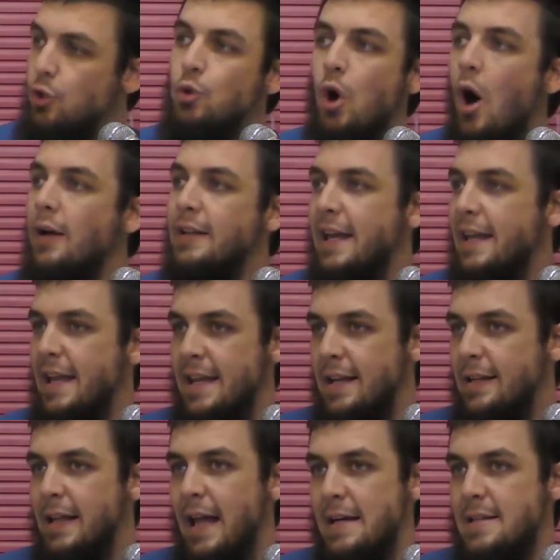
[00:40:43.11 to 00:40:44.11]
You can't get it
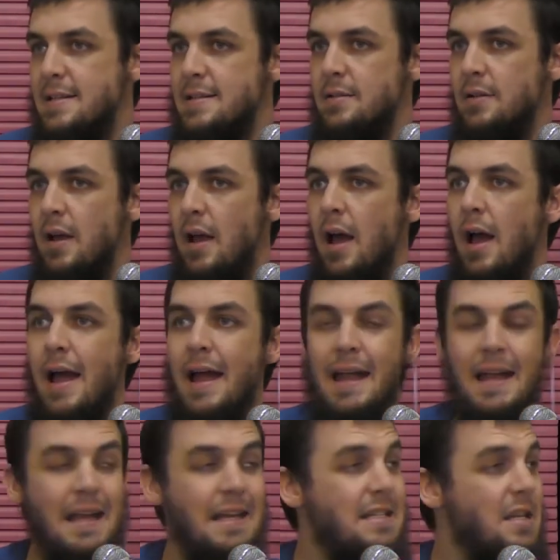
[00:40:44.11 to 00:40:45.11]
in a class.
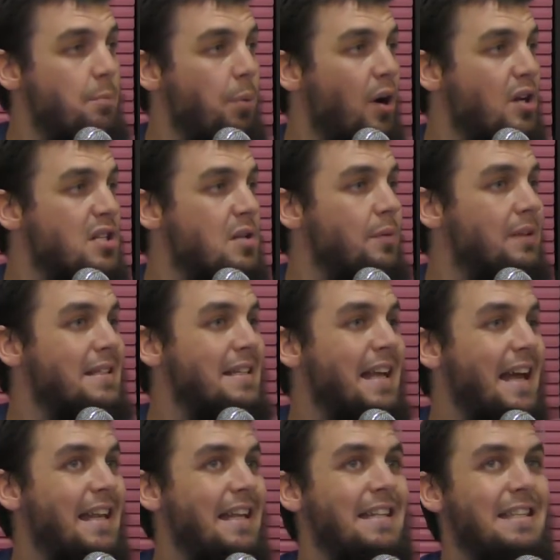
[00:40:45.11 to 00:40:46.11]
Is it possible
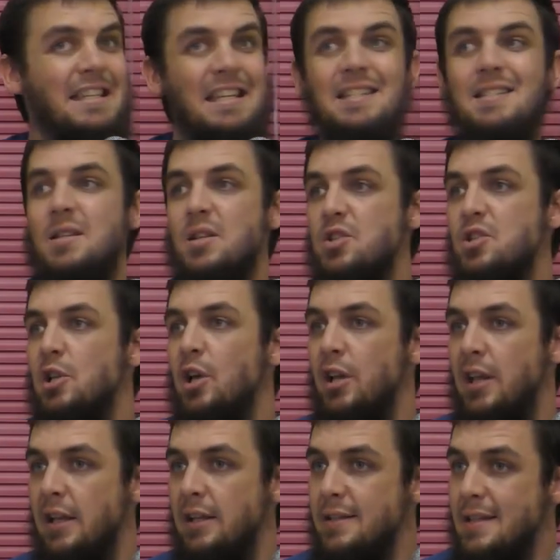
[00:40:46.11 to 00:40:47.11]
to get it? Distance
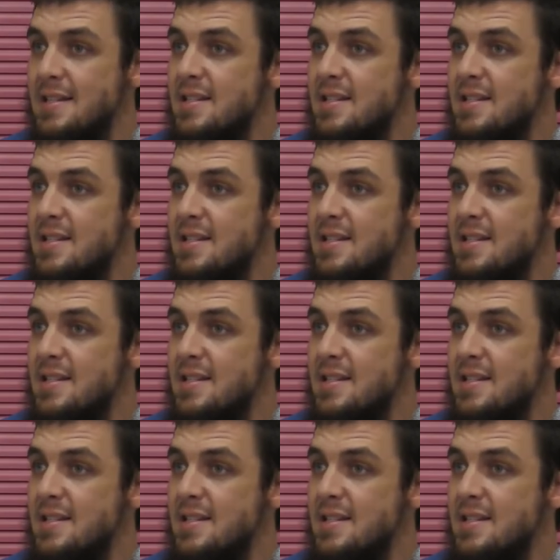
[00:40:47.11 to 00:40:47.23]
learning.